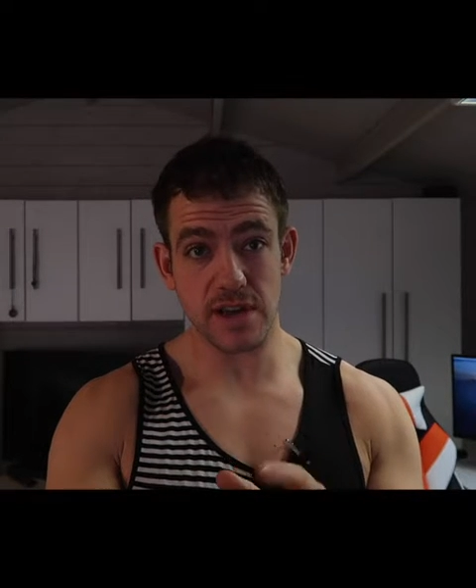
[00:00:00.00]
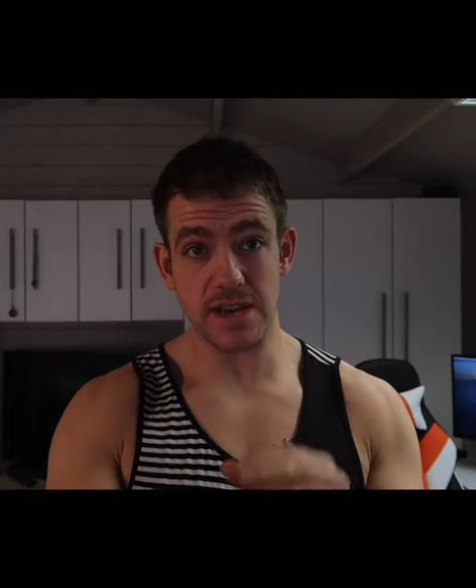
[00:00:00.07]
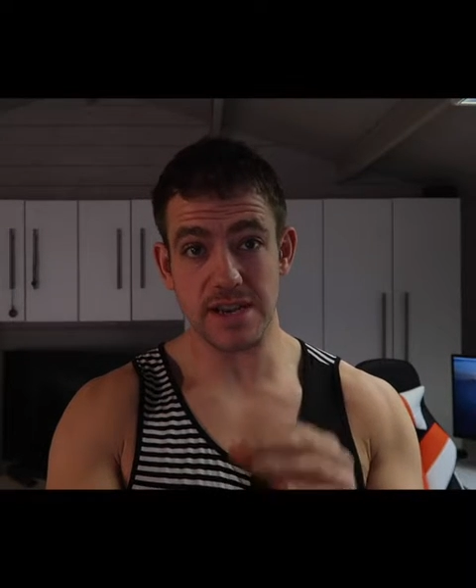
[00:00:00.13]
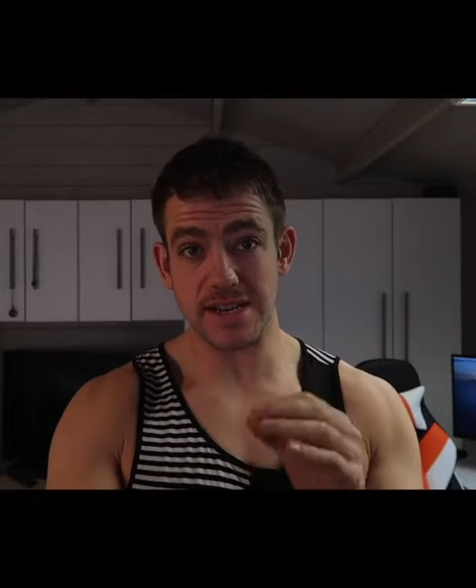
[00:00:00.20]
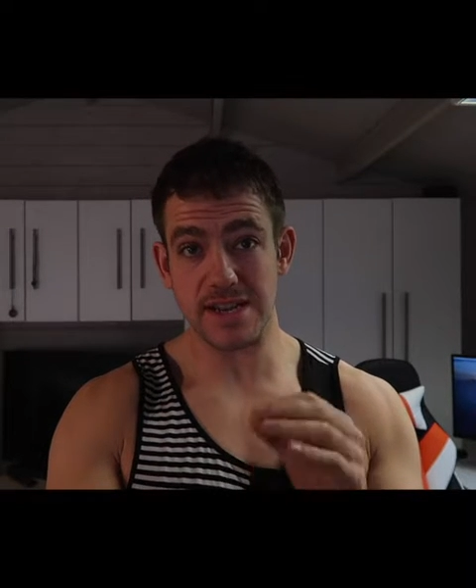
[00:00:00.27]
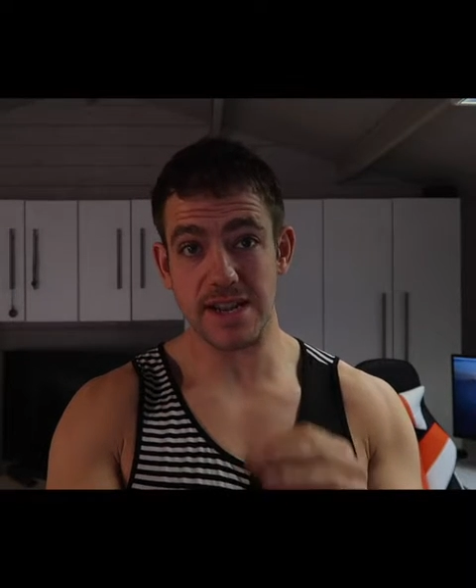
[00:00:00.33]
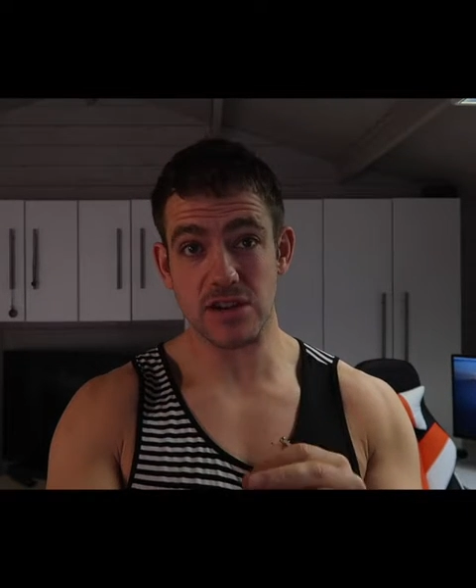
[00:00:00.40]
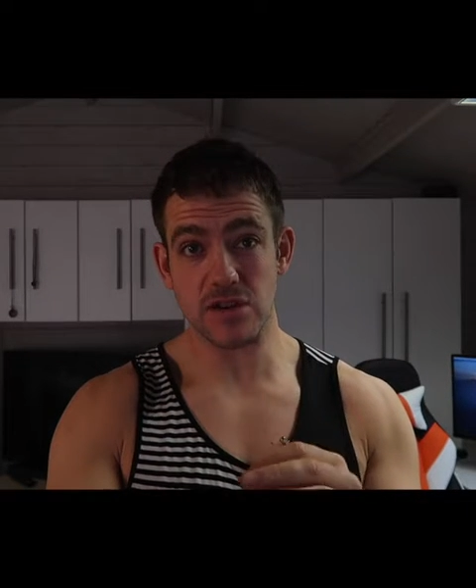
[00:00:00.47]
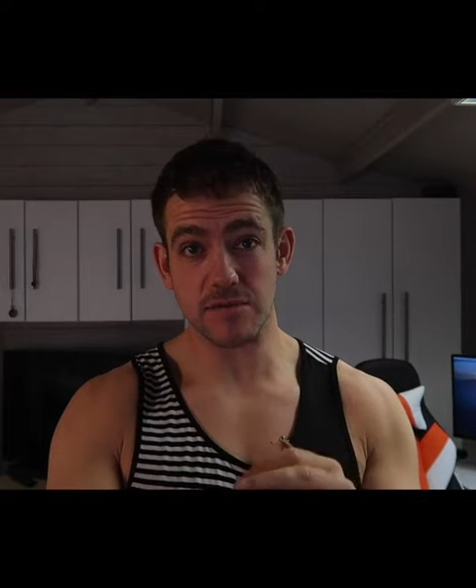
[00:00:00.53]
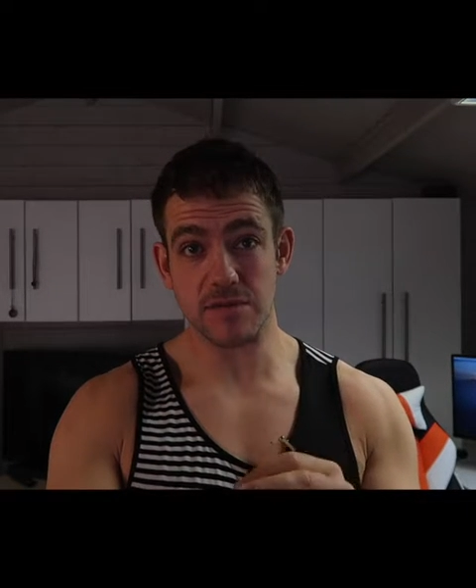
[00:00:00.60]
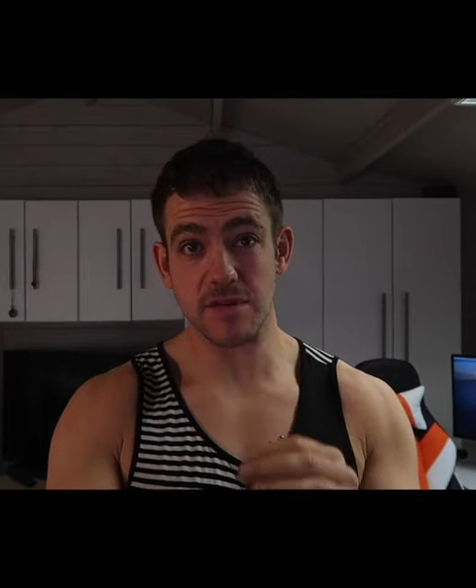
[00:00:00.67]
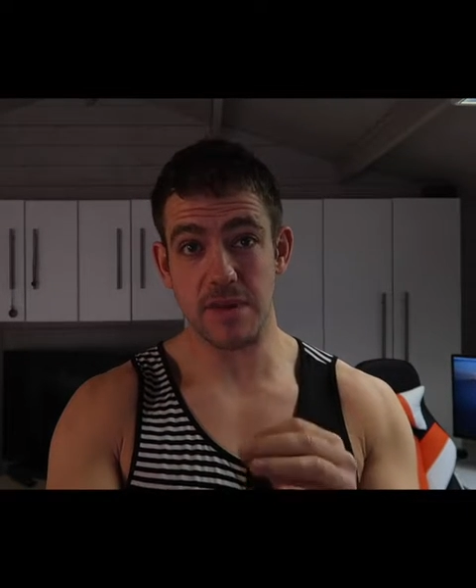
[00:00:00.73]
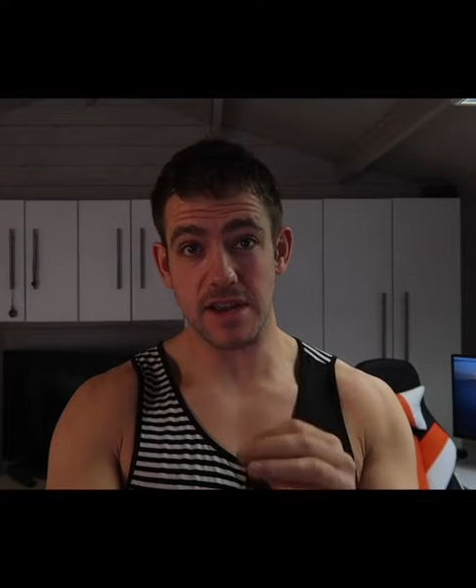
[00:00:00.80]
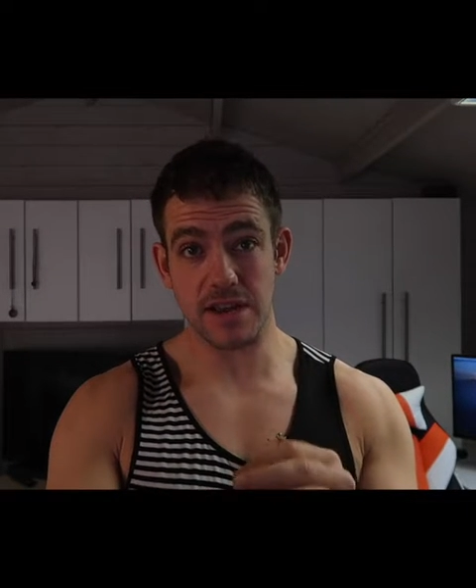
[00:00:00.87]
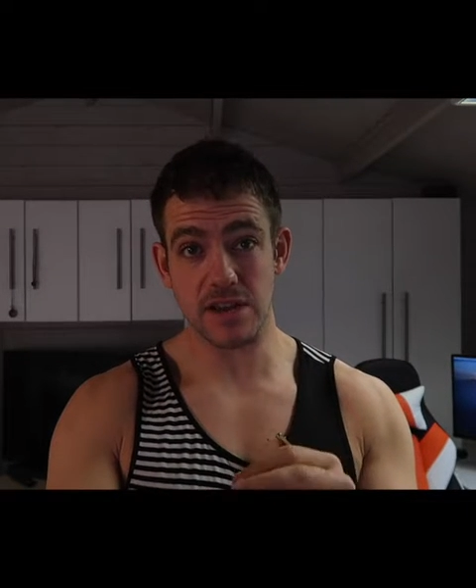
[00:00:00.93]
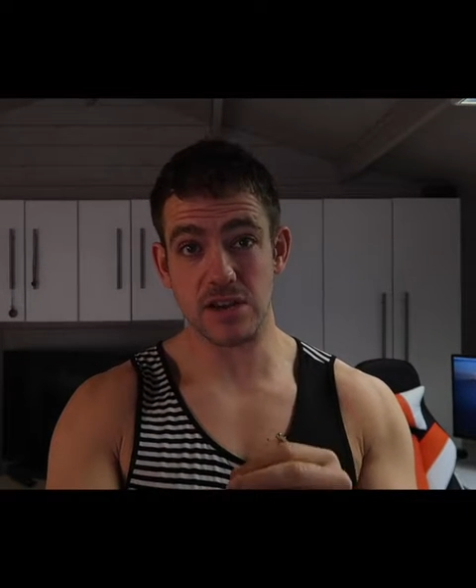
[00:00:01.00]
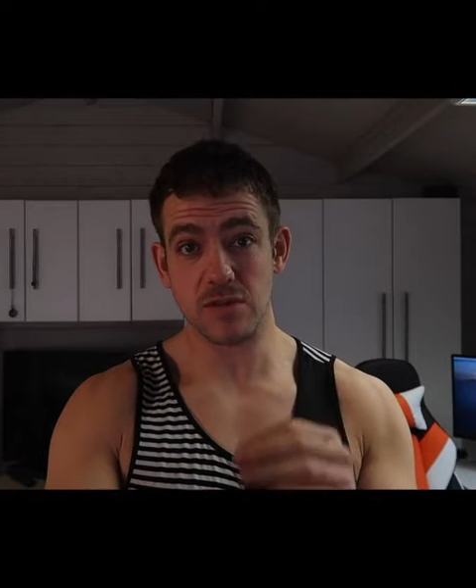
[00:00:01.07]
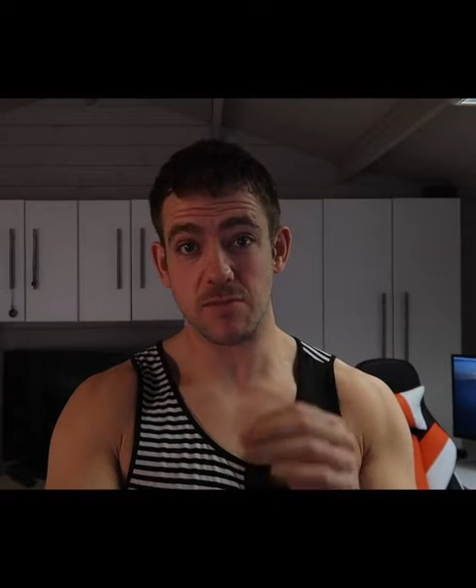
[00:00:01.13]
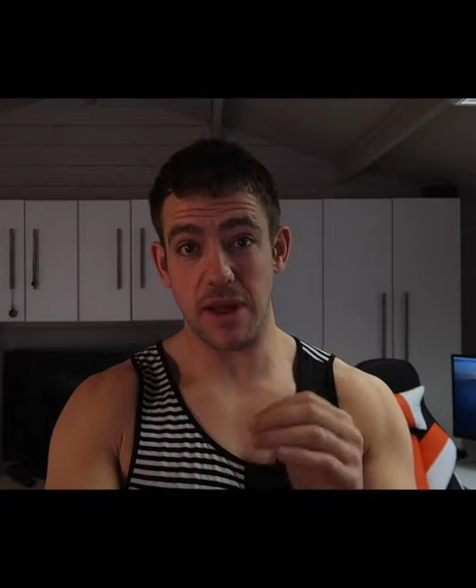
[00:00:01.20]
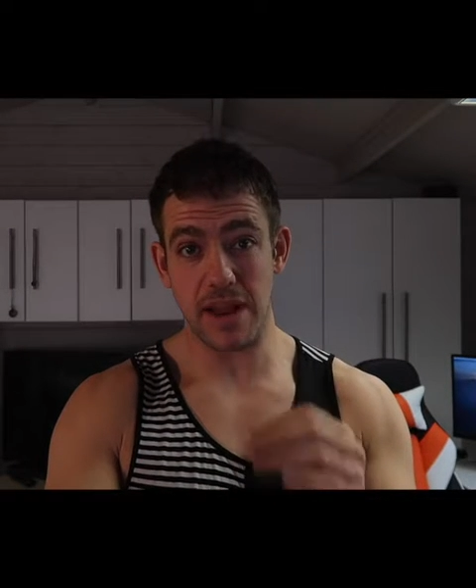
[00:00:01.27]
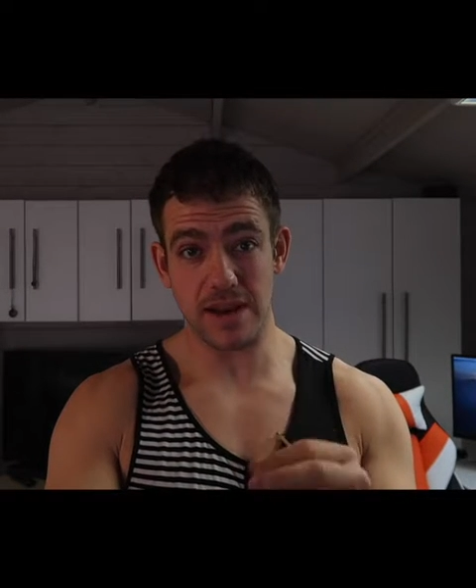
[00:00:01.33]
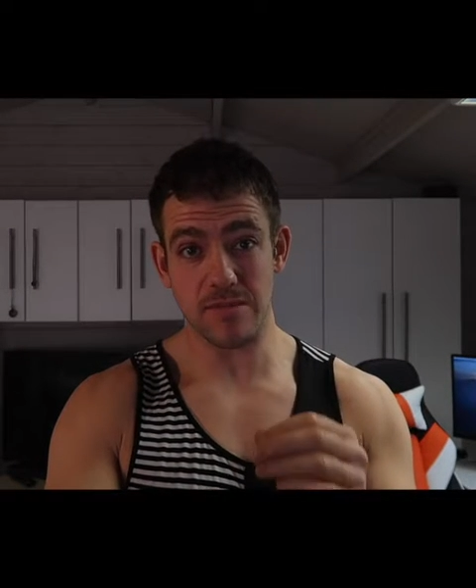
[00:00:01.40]
and set up to make you
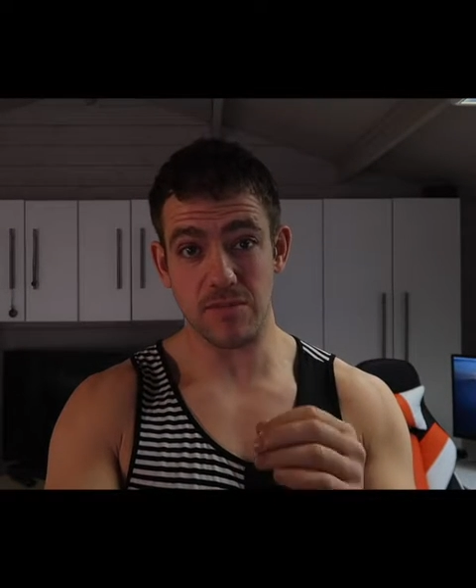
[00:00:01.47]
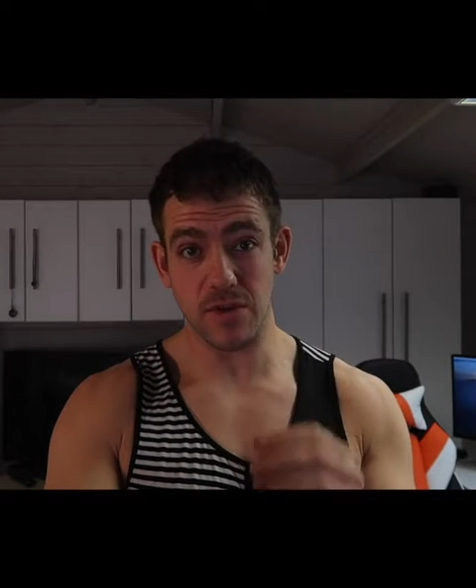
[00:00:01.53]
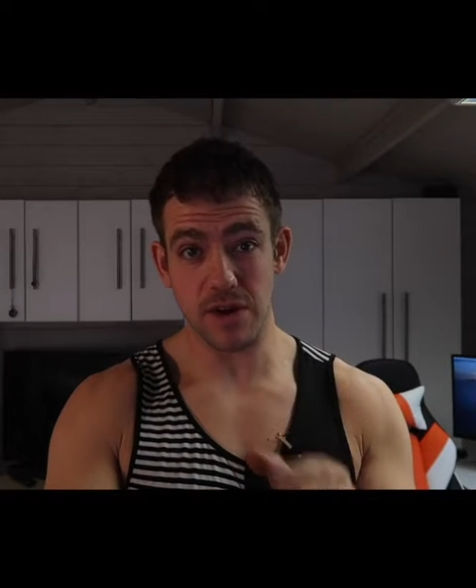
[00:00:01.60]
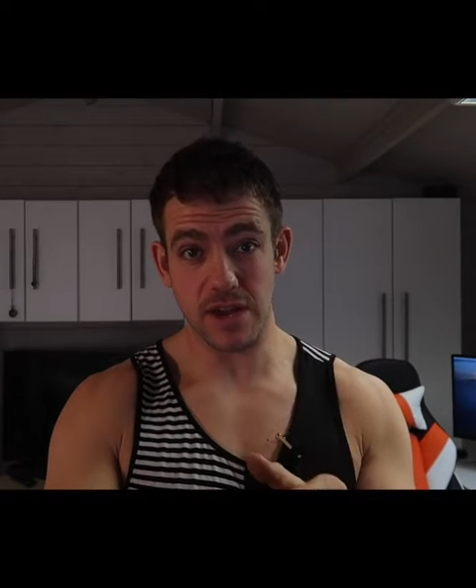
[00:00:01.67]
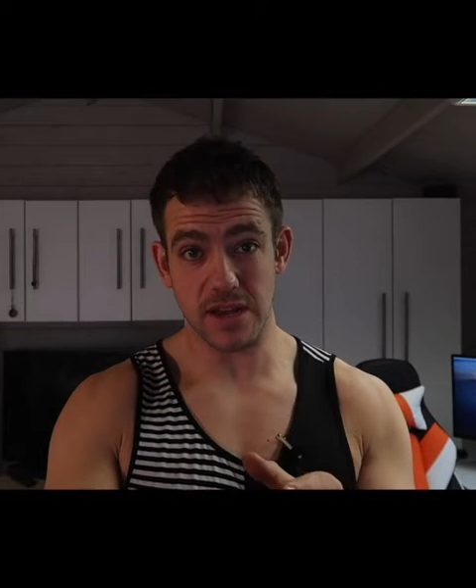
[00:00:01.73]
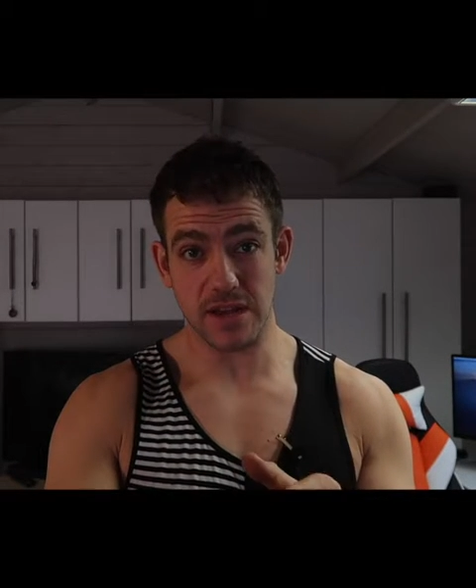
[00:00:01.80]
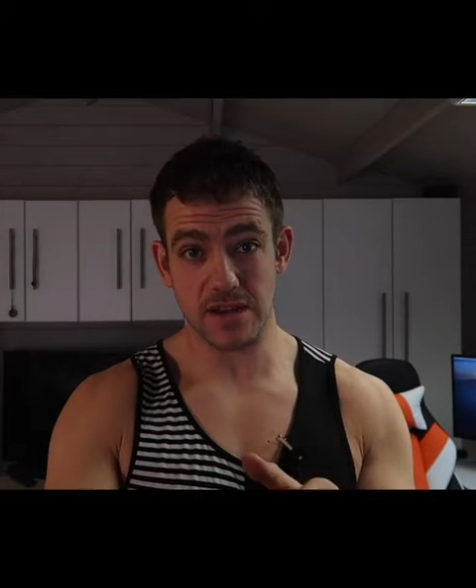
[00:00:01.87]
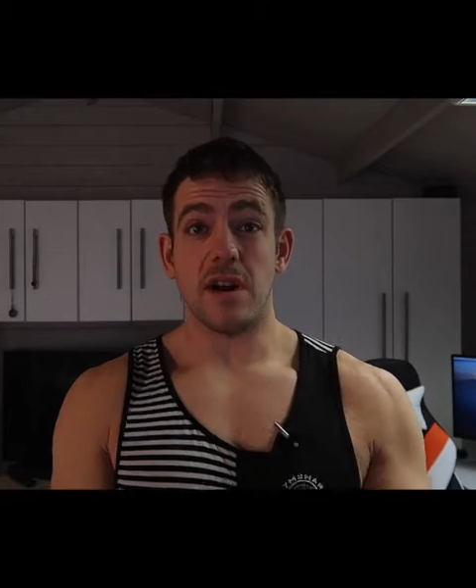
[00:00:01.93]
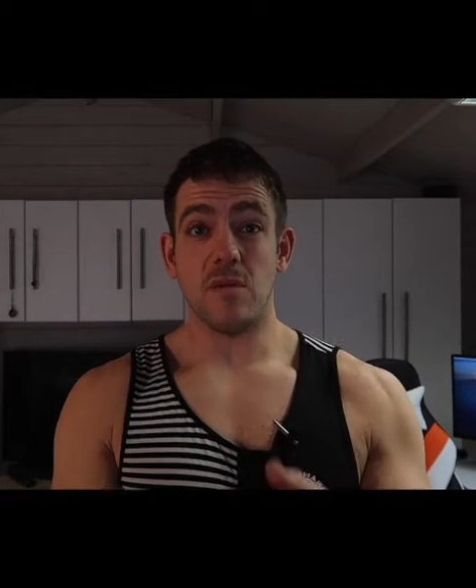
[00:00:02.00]
spend money.